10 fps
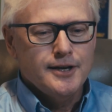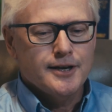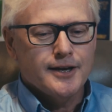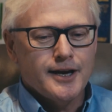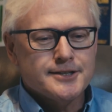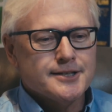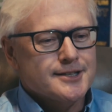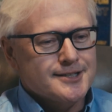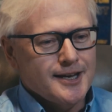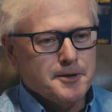I'd say the
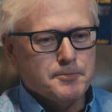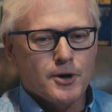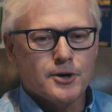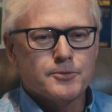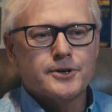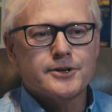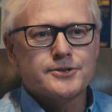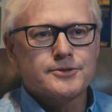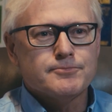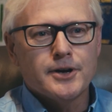second part
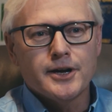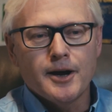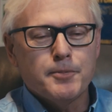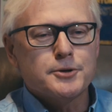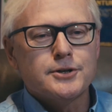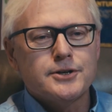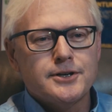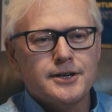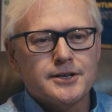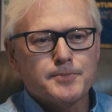was my
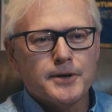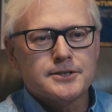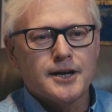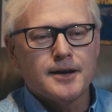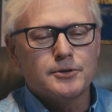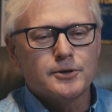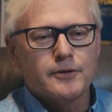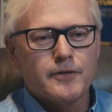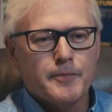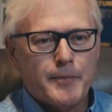opportunity to spend time learning
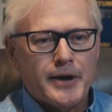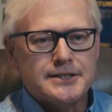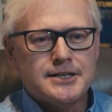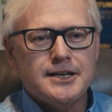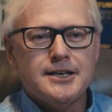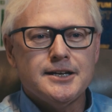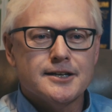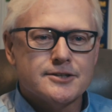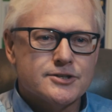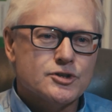from MIT
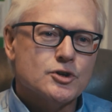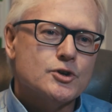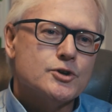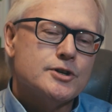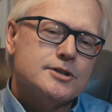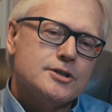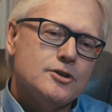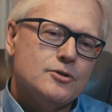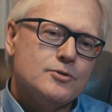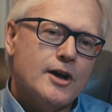and CERN and
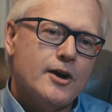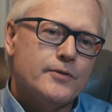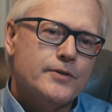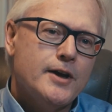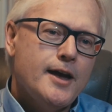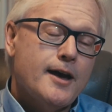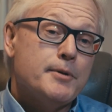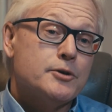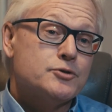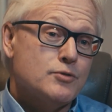TU Delft
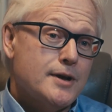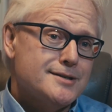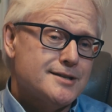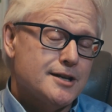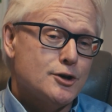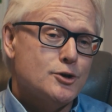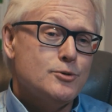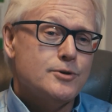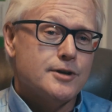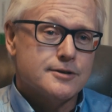about trends that
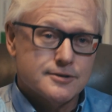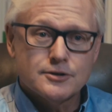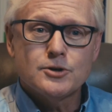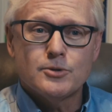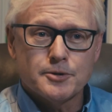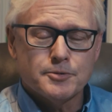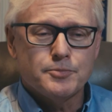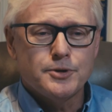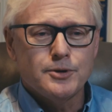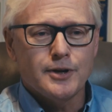included quantum
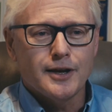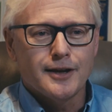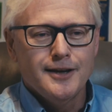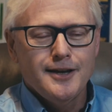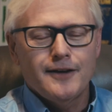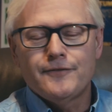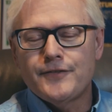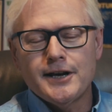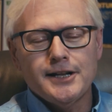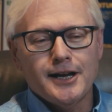computing. And
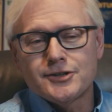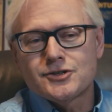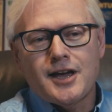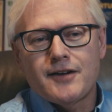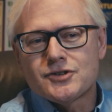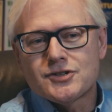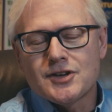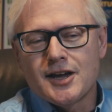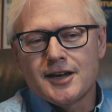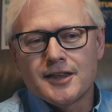finally, I just have to
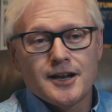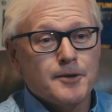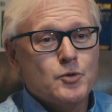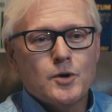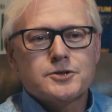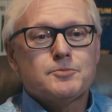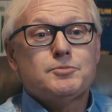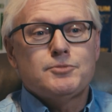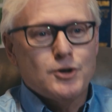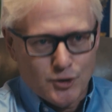say that I'm quantum
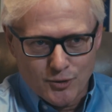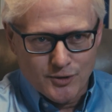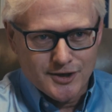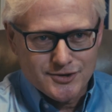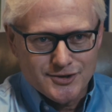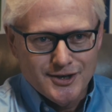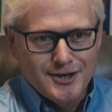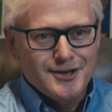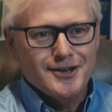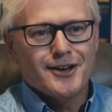curious.
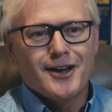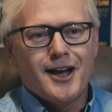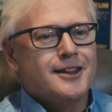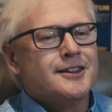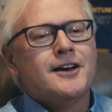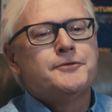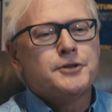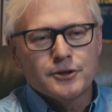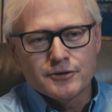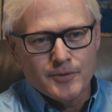I love to
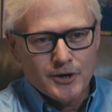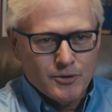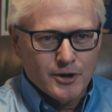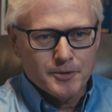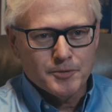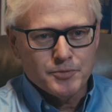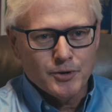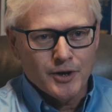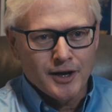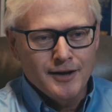learn about quantum
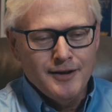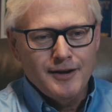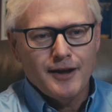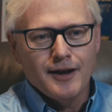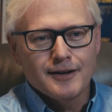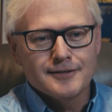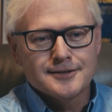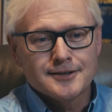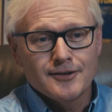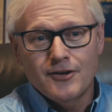computing
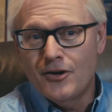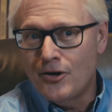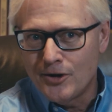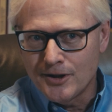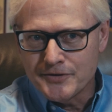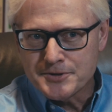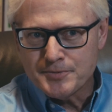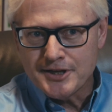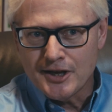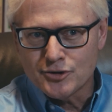and all of its
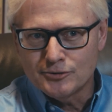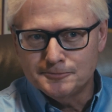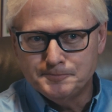potential.